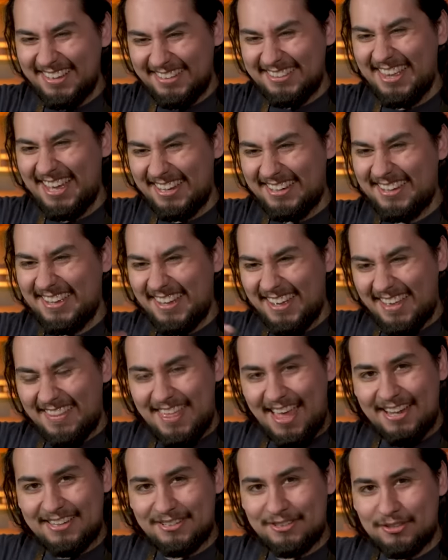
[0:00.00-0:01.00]
like that,
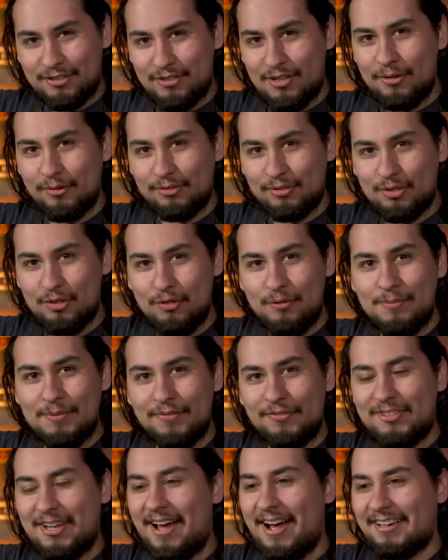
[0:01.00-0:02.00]
that, those tubes
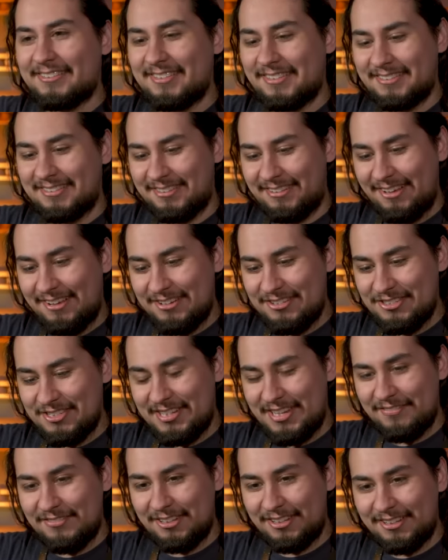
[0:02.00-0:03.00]
of toxic sludge you
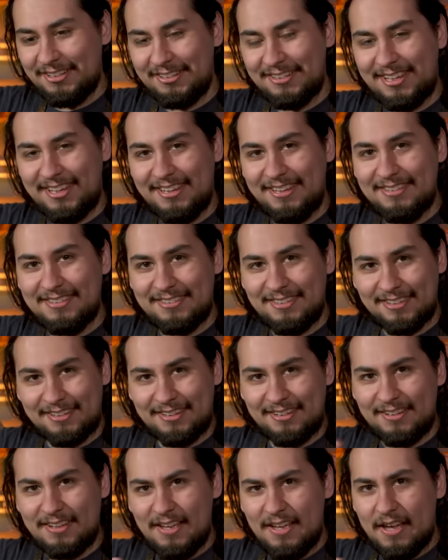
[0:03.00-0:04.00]
give to little kids. It's like
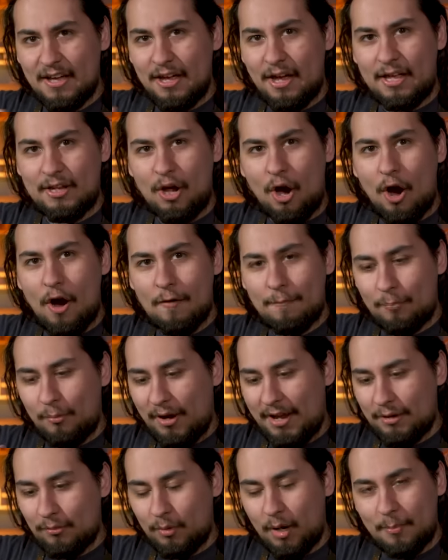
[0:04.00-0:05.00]
a, an
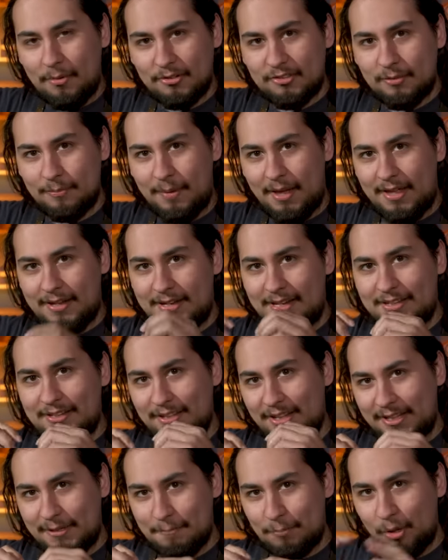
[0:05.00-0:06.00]
off-brand rubber cement and
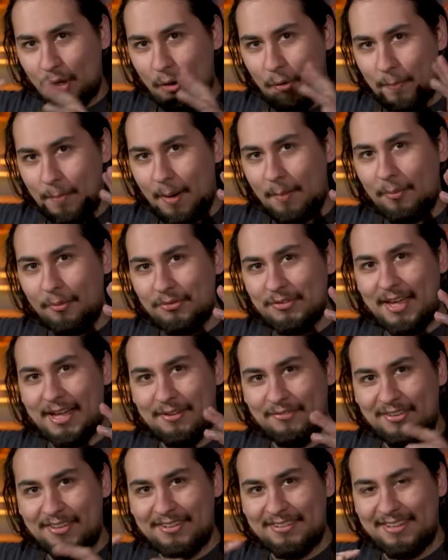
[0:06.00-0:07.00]
you like blow bubbles out
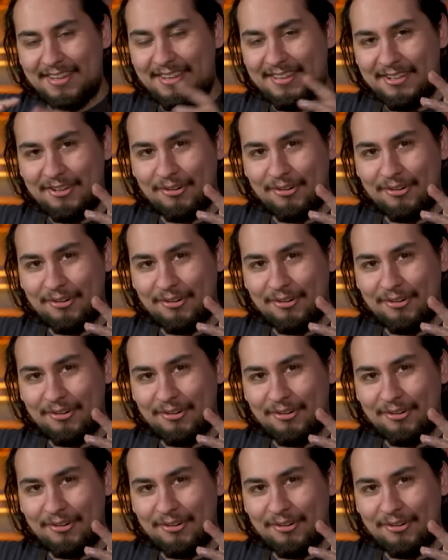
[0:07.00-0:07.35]
of it and